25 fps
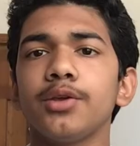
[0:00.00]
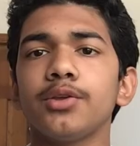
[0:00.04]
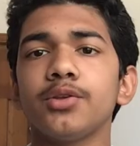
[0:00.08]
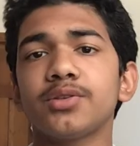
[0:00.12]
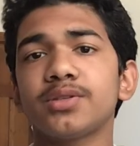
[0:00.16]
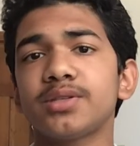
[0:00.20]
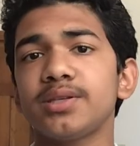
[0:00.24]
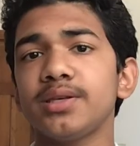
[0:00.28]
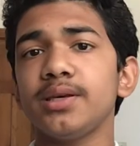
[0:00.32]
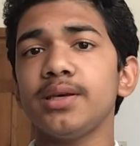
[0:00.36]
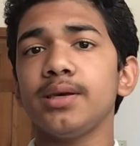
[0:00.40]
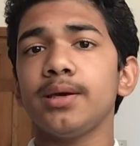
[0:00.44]

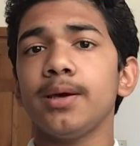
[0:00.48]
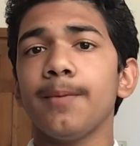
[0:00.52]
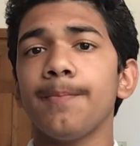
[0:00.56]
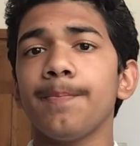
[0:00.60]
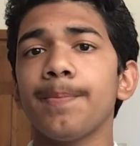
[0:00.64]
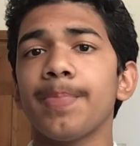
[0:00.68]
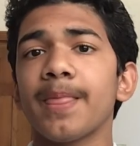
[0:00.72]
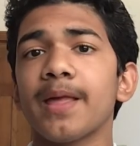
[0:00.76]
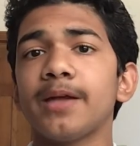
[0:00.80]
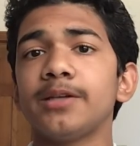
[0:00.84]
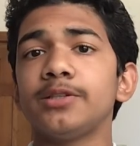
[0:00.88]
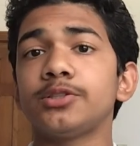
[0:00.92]
see,
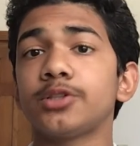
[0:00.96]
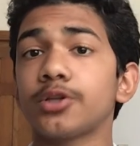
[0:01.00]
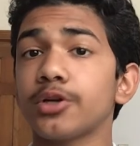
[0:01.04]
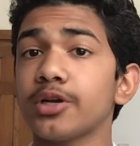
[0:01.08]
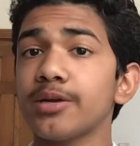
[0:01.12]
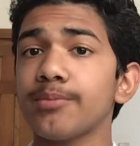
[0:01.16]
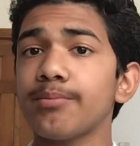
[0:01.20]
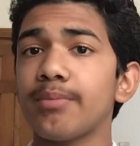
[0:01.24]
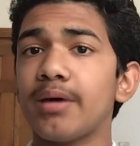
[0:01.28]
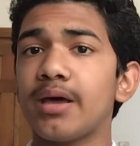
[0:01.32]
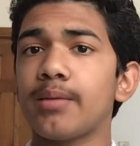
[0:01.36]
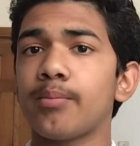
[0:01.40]

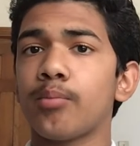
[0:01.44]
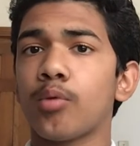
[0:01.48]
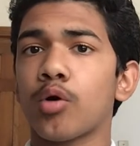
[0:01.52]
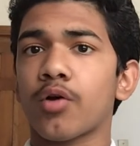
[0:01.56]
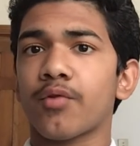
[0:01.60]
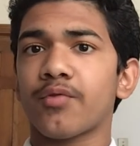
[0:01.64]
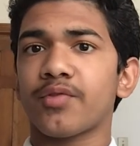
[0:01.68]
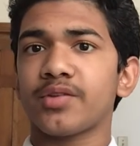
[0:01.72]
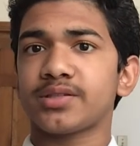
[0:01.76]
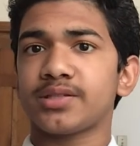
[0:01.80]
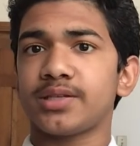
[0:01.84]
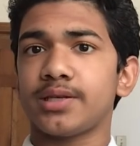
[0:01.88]
during
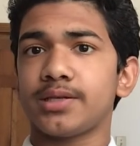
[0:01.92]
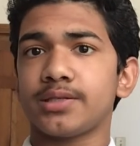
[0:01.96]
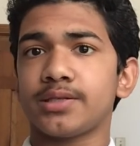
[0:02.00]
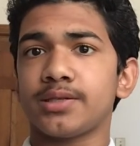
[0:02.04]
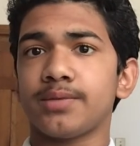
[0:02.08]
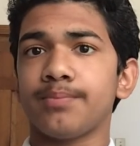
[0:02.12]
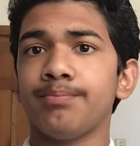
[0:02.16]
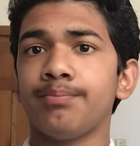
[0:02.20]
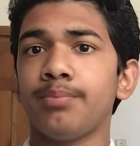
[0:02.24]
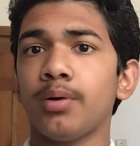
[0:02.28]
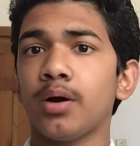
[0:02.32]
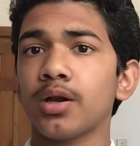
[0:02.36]
metamorphosis,
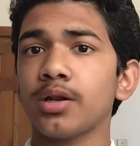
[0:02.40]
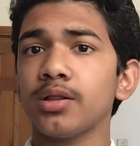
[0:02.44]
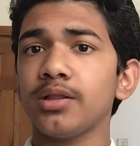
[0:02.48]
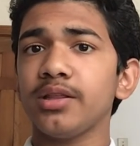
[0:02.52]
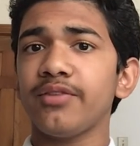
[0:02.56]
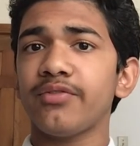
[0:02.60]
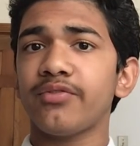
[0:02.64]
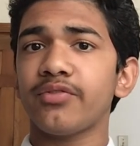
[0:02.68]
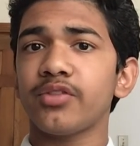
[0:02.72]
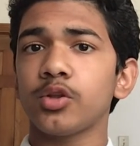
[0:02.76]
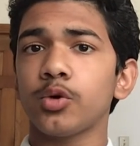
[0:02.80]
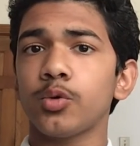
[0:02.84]
bodily
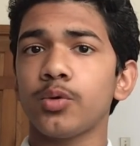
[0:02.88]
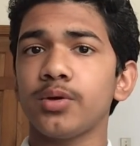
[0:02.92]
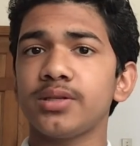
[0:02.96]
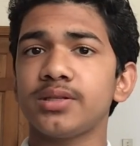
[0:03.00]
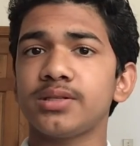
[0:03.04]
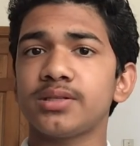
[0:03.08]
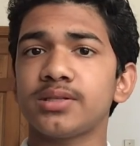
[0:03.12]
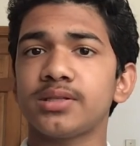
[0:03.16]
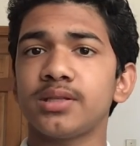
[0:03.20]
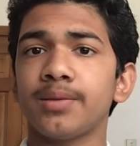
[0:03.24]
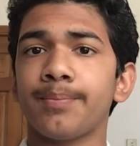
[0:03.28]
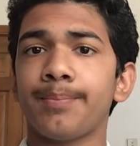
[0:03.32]

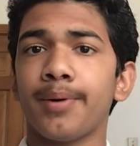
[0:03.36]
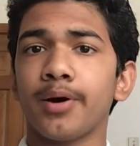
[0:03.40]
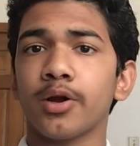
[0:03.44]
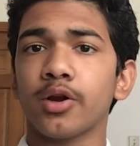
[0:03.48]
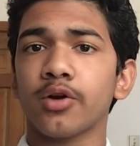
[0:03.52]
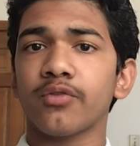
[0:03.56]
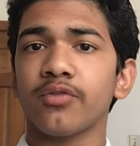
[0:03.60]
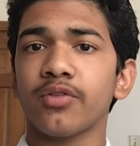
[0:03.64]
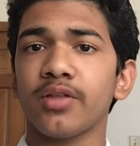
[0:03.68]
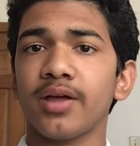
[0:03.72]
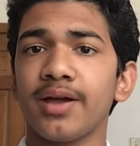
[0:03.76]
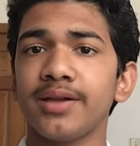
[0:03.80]
fluids the
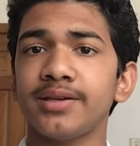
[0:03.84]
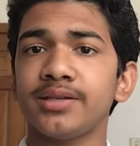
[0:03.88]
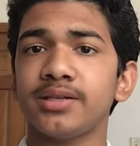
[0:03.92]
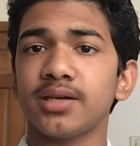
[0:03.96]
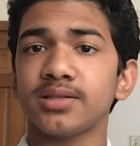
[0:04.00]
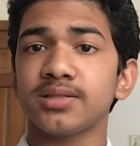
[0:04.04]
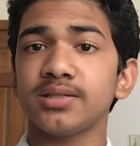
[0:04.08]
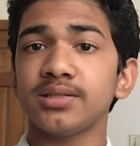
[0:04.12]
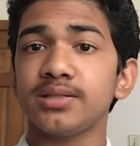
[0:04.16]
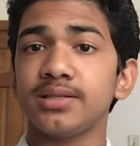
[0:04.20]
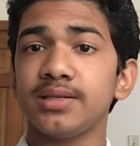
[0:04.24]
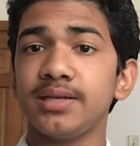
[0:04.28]
butterfly
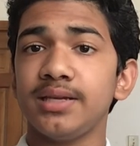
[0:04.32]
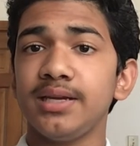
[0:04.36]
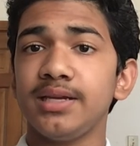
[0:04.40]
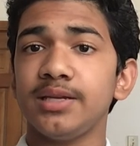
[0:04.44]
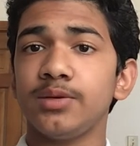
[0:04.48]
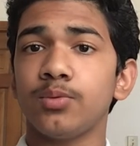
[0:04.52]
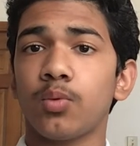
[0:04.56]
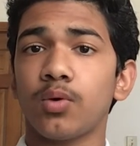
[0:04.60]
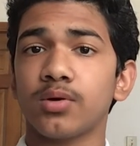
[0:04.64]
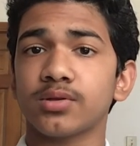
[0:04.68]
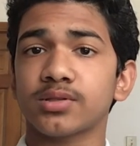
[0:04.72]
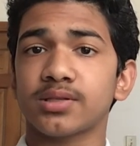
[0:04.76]
doesn't
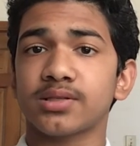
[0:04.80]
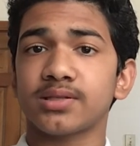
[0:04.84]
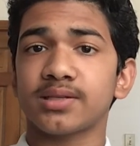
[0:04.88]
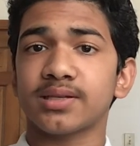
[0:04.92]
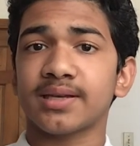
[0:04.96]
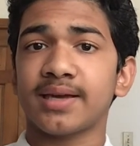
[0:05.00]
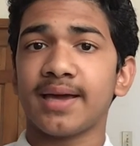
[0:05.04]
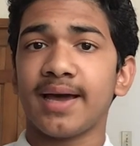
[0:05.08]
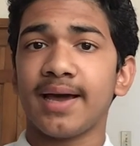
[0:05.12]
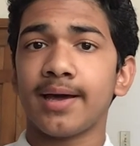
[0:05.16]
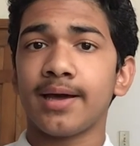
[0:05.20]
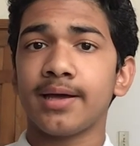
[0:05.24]
need once
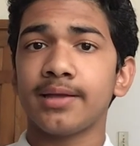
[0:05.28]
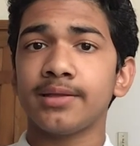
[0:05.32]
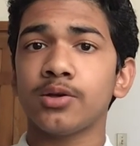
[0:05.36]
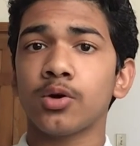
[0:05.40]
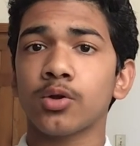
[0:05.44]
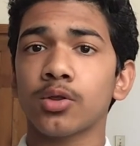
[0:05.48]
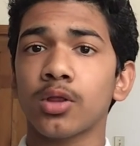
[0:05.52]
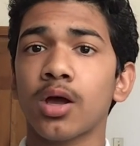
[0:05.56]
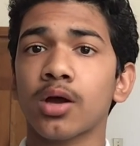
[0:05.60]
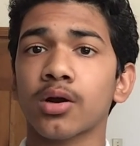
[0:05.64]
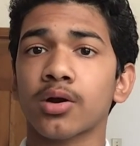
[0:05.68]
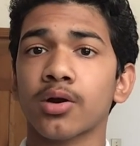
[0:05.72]
it's no
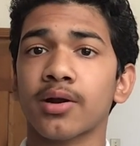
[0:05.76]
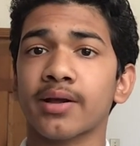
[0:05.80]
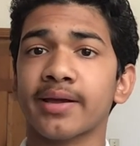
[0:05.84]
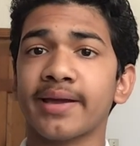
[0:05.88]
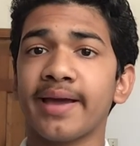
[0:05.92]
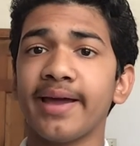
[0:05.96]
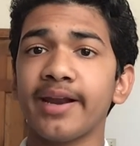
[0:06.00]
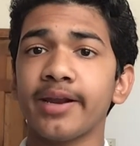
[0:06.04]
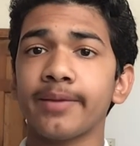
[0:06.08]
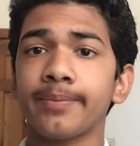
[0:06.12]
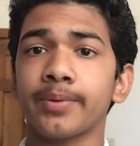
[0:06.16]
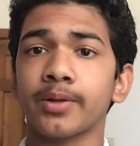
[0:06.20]
longer a
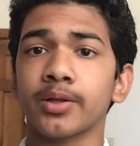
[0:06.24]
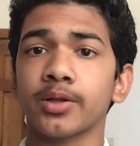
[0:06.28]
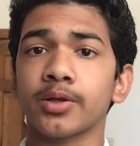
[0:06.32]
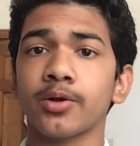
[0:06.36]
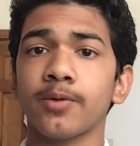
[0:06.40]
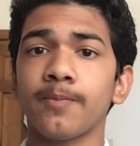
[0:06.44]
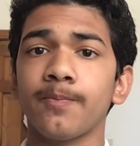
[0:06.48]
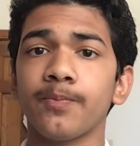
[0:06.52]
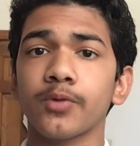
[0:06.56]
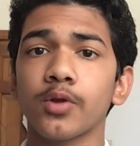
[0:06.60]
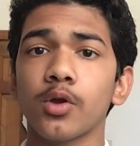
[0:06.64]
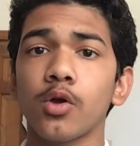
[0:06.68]
caterpillar
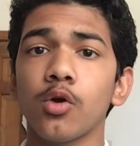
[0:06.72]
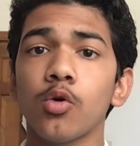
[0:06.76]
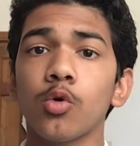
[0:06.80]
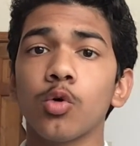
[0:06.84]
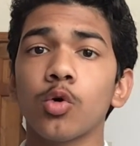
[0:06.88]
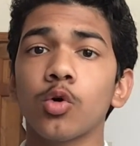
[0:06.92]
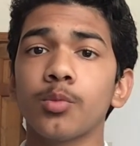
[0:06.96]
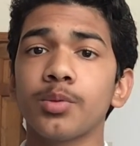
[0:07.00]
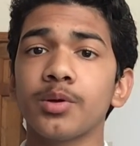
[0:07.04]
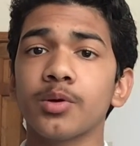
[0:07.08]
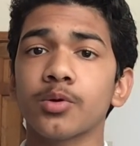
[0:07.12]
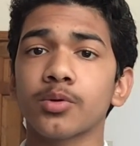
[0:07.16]

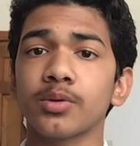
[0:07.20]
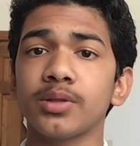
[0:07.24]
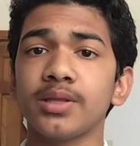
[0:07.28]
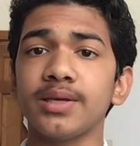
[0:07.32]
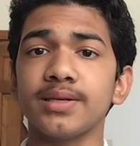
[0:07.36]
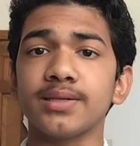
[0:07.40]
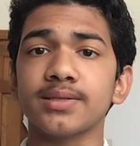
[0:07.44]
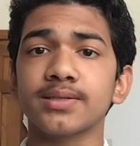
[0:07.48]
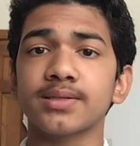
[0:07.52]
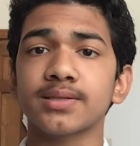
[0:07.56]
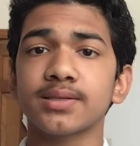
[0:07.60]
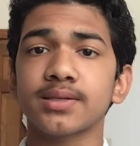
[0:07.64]
will be
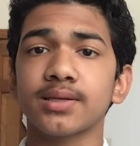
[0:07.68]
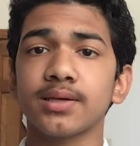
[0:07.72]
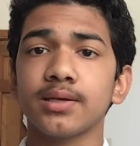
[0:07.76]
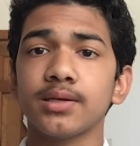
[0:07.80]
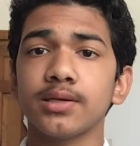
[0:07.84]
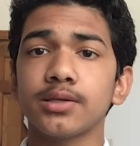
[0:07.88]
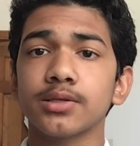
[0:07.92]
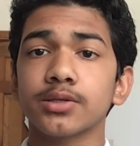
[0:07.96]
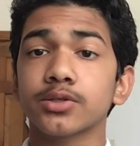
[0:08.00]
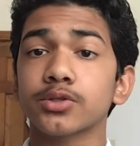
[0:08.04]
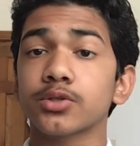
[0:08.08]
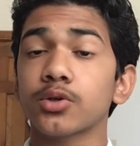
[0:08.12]
released,
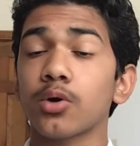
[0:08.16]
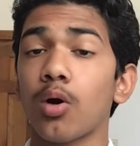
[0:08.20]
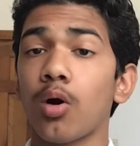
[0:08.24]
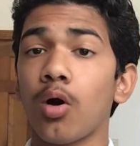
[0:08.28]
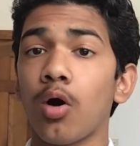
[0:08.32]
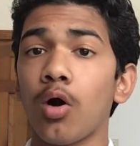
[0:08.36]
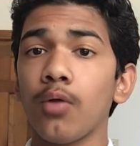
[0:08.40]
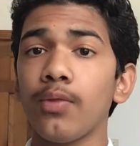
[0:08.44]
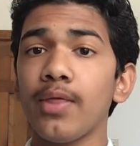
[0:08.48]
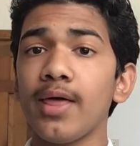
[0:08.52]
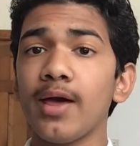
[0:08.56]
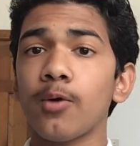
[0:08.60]
so
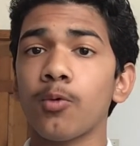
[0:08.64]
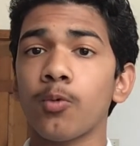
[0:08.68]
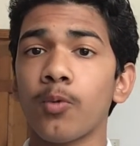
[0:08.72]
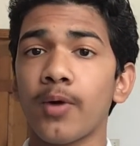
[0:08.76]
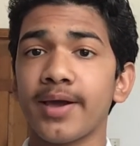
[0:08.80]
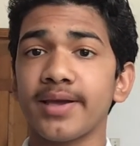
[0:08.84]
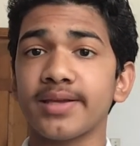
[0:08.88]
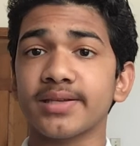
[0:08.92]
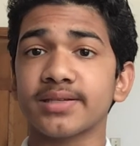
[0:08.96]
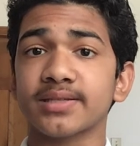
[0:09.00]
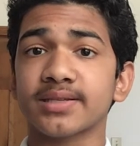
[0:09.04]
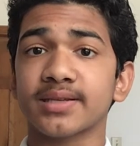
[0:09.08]
all that
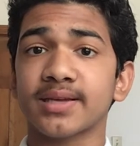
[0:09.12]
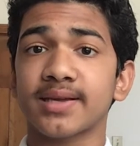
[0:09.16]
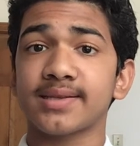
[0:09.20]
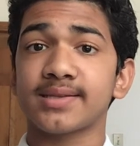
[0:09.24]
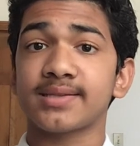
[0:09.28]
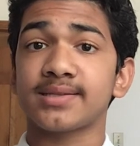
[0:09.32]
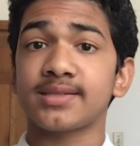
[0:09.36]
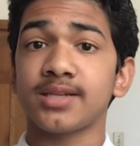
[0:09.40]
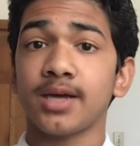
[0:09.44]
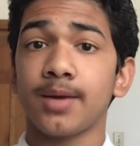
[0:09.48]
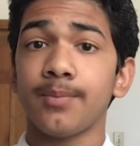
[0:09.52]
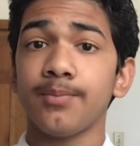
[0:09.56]
waste gets
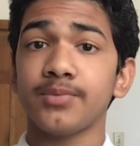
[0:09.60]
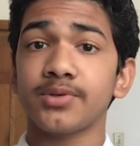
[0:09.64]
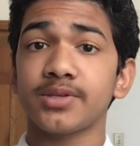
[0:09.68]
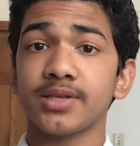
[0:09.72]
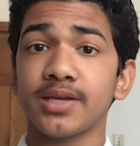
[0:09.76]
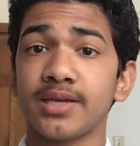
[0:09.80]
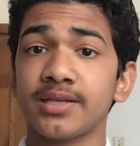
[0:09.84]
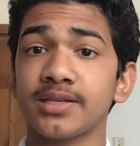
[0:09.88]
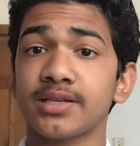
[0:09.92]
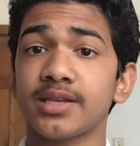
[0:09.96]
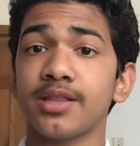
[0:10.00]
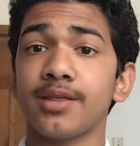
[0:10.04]
dumped
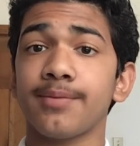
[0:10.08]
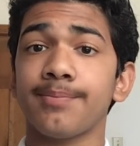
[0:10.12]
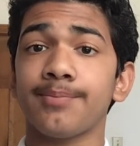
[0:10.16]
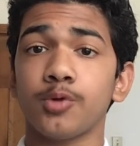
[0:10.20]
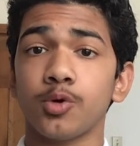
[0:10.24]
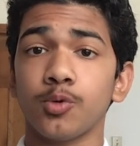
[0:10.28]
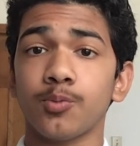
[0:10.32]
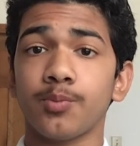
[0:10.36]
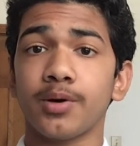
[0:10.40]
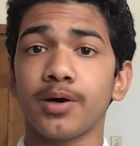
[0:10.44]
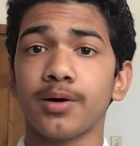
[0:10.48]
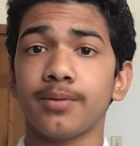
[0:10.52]
into the
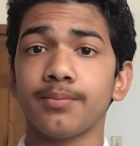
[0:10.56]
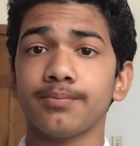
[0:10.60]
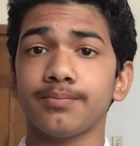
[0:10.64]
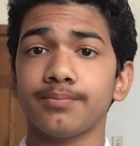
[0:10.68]
pupa.